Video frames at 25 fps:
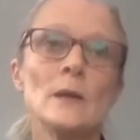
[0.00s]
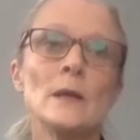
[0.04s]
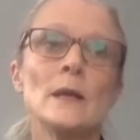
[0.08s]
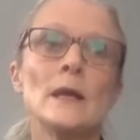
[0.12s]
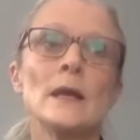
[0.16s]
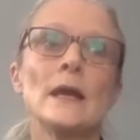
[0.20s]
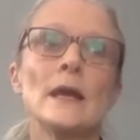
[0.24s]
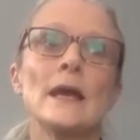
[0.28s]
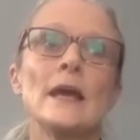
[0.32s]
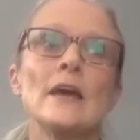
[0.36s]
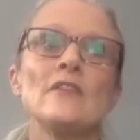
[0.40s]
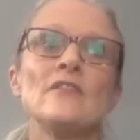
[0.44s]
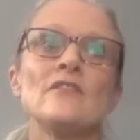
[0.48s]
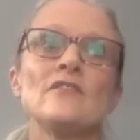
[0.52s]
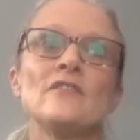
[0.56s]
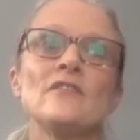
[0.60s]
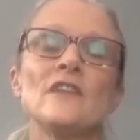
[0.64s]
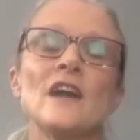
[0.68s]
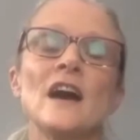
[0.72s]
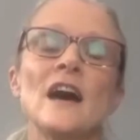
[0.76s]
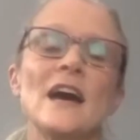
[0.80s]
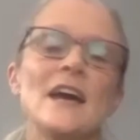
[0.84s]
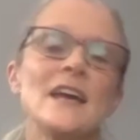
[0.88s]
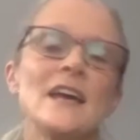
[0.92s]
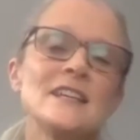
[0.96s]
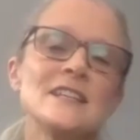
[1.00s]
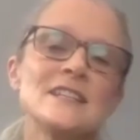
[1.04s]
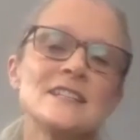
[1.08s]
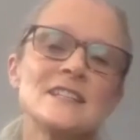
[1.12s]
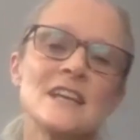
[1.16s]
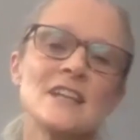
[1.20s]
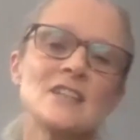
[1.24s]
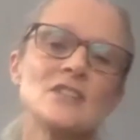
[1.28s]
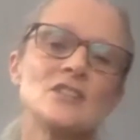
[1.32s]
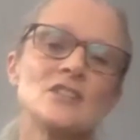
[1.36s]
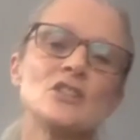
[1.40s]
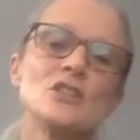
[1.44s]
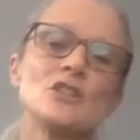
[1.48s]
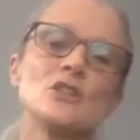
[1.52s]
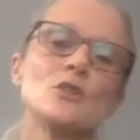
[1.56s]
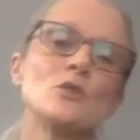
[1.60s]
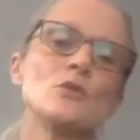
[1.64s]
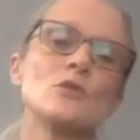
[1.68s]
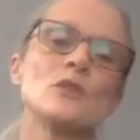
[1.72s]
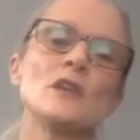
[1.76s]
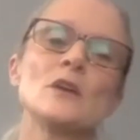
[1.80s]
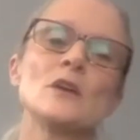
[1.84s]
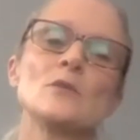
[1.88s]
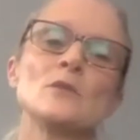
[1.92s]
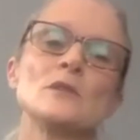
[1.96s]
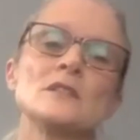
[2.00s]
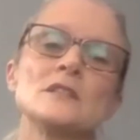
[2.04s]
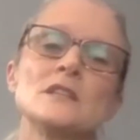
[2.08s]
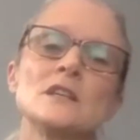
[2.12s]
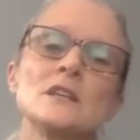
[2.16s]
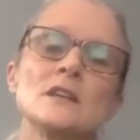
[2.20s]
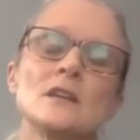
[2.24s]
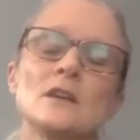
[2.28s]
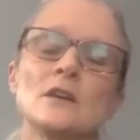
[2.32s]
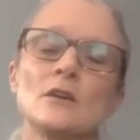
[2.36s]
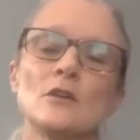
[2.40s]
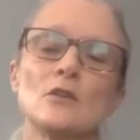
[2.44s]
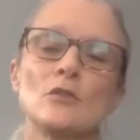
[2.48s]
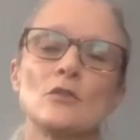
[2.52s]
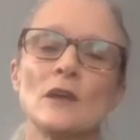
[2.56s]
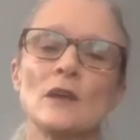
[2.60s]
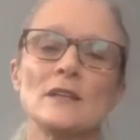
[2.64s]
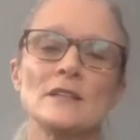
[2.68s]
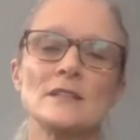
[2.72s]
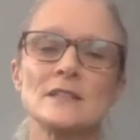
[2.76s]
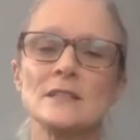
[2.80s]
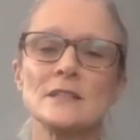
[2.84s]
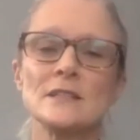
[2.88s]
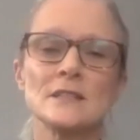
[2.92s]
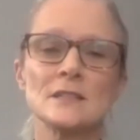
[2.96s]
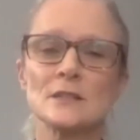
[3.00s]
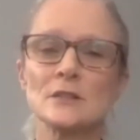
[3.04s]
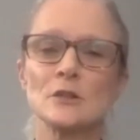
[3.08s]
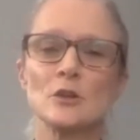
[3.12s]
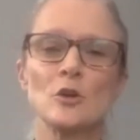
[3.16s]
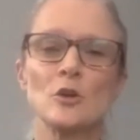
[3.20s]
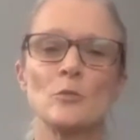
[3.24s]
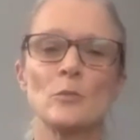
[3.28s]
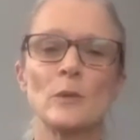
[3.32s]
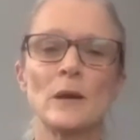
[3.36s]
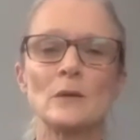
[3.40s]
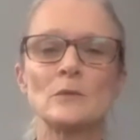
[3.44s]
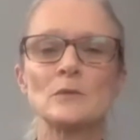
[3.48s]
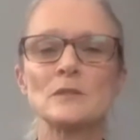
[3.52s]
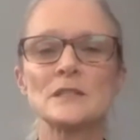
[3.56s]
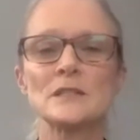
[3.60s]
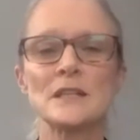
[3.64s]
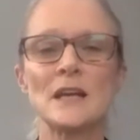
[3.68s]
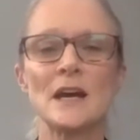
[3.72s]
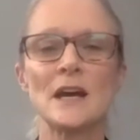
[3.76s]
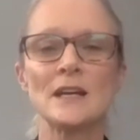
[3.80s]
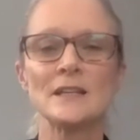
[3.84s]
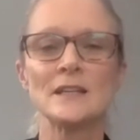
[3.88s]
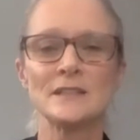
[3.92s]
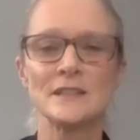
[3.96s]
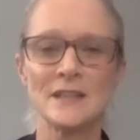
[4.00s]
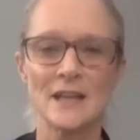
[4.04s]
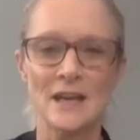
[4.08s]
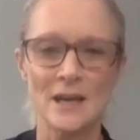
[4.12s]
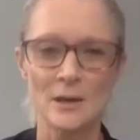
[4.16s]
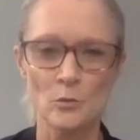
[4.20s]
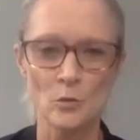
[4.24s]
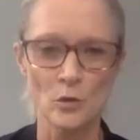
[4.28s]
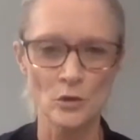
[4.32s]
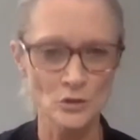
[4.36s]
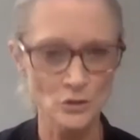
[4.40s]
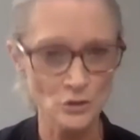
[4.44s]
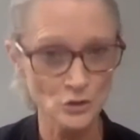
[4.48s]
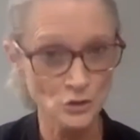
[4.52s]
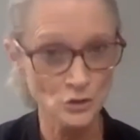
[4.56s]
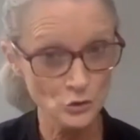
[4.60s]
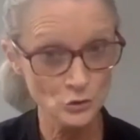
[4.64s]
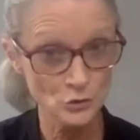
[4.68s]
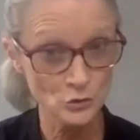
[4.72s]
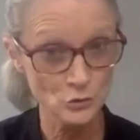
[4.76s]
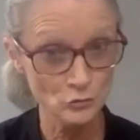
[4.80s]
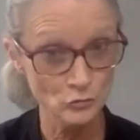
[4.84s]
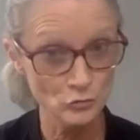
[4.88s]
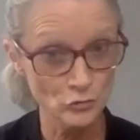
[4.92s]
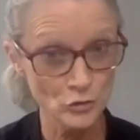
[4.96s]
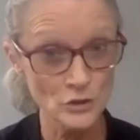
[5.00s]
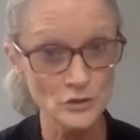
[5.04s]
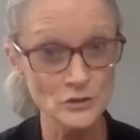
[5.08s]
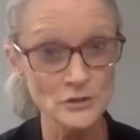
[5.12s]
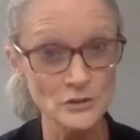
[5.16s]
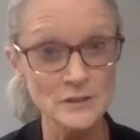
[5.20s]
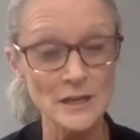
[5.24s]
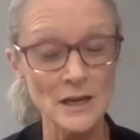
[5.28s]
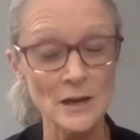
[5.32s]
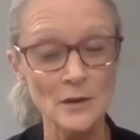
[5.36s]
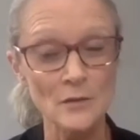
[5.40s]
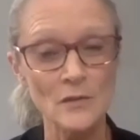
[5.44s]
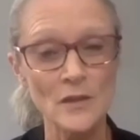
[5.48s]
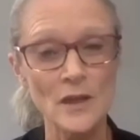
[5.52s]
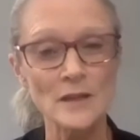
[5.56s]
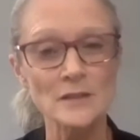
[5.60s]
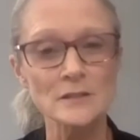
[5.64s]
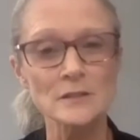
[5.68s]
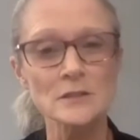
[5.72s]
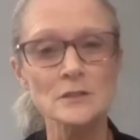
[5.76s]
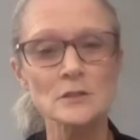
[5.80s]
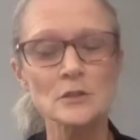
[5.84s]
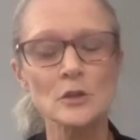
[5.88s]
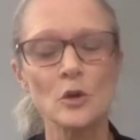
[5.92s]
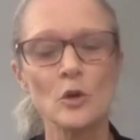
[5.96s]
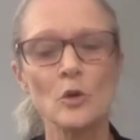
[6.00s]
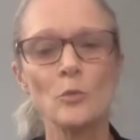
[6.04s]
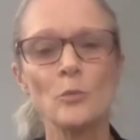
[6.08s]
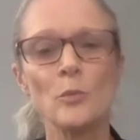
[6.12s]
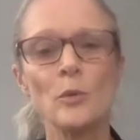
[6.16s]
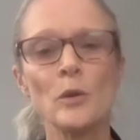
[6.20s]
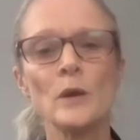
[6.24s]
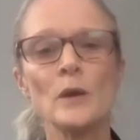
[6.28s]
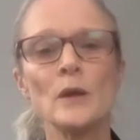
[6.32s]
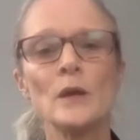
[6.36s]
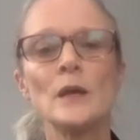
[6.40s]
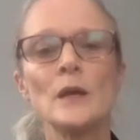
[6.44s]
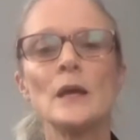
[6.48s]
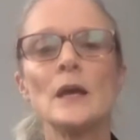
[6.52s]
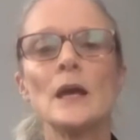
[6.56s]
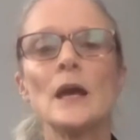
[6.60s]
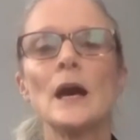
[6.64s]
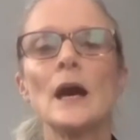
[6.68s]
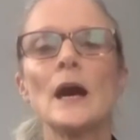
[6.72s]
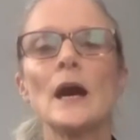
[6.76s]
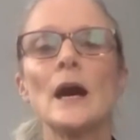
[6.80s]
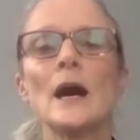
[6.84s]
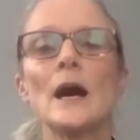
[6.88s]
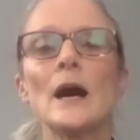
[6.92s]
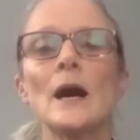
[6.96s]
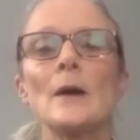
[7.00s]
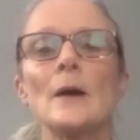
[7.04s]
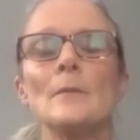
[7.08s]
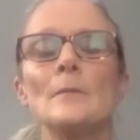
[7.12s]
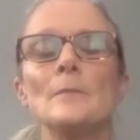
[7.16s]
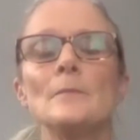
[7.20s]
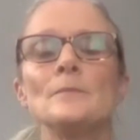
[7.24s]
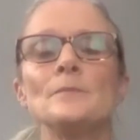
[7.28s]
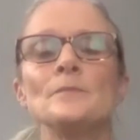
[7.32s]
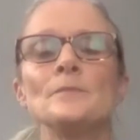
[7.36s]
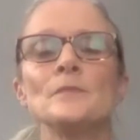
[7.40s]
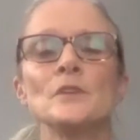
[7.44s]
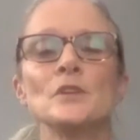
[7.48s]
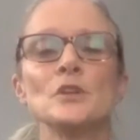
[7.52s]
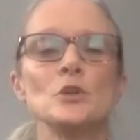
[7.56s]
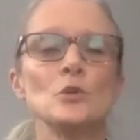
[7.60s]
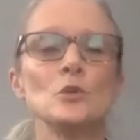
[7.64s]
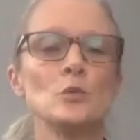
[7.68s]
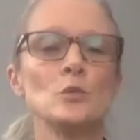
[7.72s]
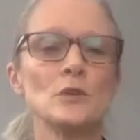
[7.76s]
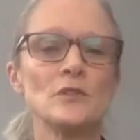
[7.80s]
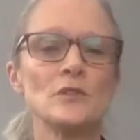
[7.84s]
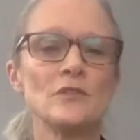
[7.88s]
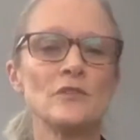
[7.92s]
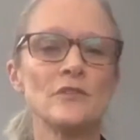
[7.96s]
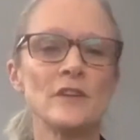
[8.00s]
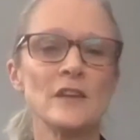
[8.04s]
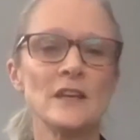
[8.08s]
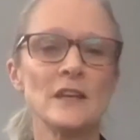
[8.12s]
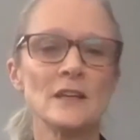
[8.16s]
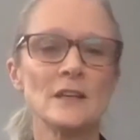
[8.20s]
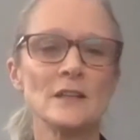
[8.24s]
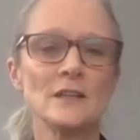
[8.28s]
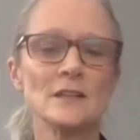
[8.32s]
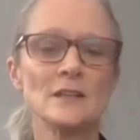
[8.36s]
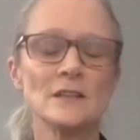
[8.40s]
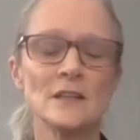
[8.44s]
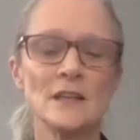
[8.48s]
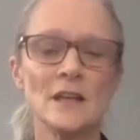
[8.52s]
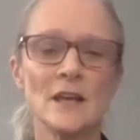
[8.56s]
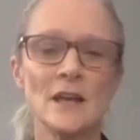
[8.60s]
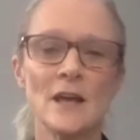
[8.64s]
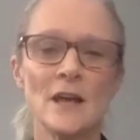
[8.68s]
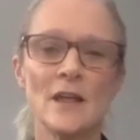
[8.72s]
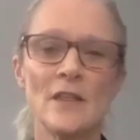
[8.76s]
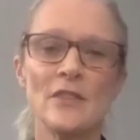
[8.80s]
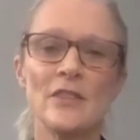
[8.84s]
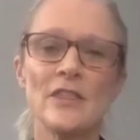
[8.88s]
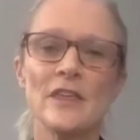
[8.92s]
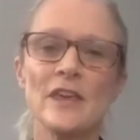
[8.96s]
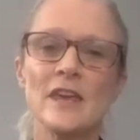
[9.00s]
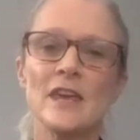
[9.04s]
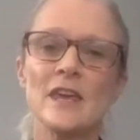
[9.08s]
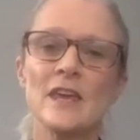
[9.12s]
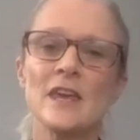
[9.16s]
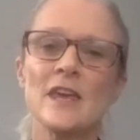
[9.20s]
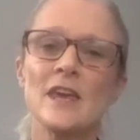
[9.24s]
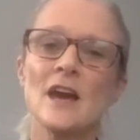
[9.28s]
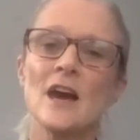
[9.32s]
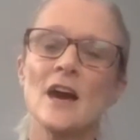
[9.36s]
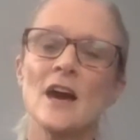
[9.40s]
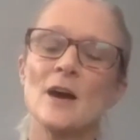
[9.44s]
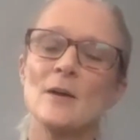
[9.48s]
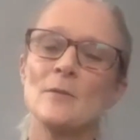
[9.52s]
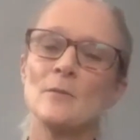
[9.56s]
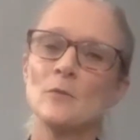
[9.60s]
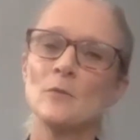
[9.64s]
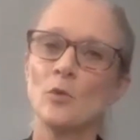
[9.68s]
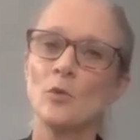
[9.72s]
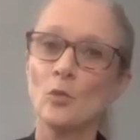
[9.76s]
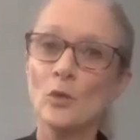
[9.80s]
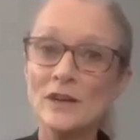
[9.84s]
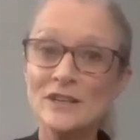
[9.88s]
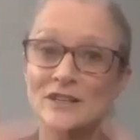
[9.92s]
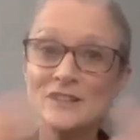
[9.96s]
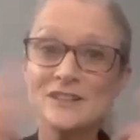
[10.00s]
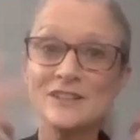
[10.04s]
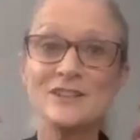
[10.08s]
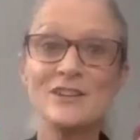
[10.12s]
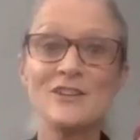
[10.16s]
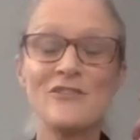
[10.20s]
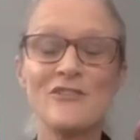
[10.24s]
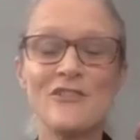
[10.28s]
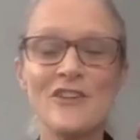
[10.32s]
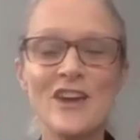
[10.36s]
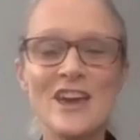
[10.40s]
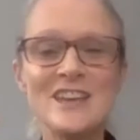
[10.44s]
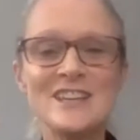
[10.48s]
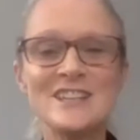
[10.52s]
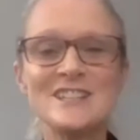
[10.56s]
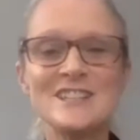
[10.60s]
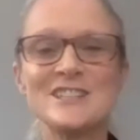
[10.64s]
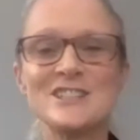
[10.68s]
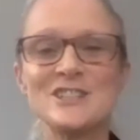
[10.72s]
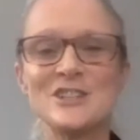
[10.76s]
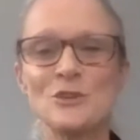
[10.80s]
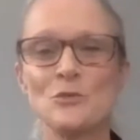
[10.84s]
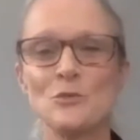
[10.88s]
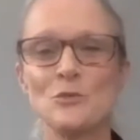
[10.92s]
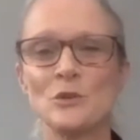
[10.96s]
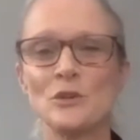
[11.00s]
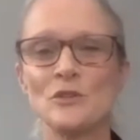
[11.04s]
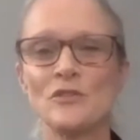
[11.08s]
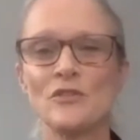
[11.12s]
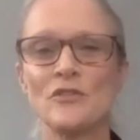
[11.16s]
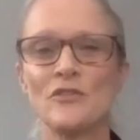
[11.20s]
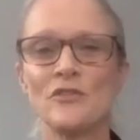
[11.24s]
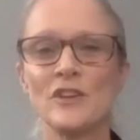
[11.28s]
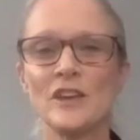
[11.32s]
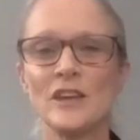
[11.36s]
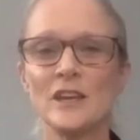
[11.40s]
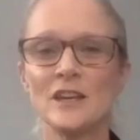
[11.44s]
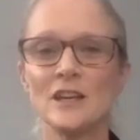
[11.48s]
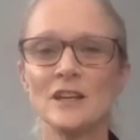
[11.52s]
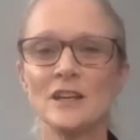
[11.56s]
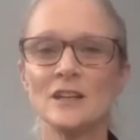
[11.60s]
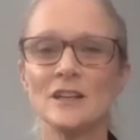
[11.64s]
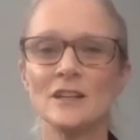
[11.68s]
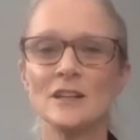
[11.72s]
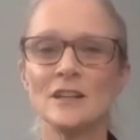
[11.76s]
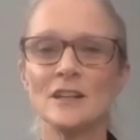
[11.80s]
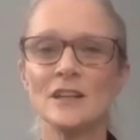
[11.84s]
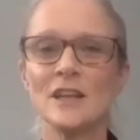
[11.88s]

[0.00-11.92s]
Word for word: if I said to you there was a grassy slope outside and I wanted you to run down that slope, um, you would feel the um, wind in your face, you would feel